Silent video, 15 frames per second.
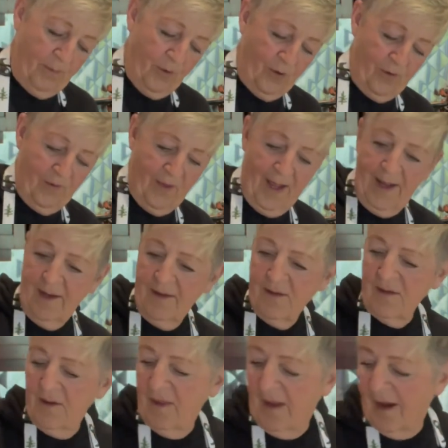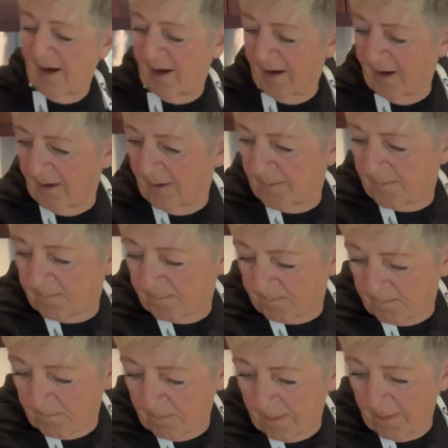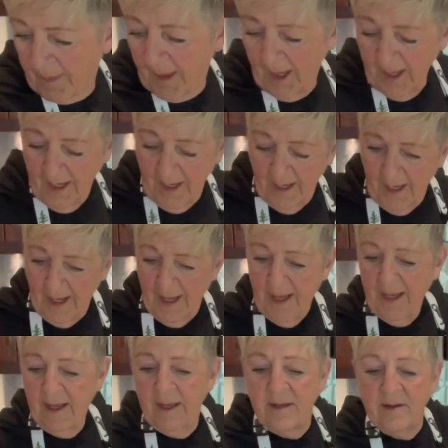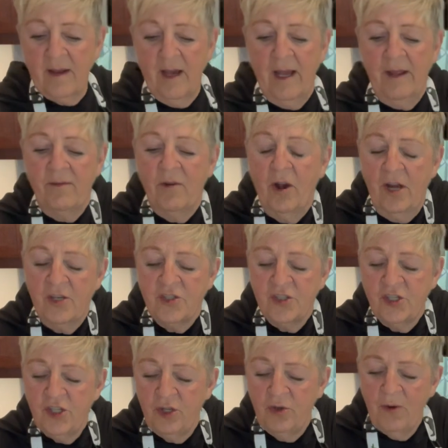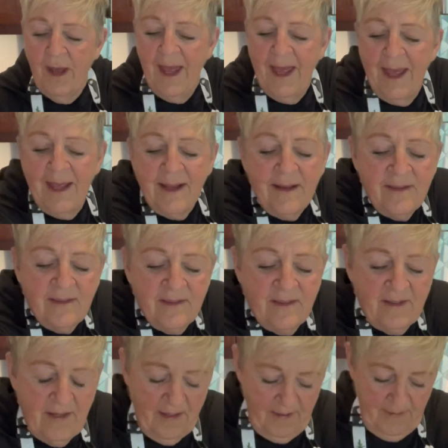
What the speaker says: pour that into there. And I've got 2 eggs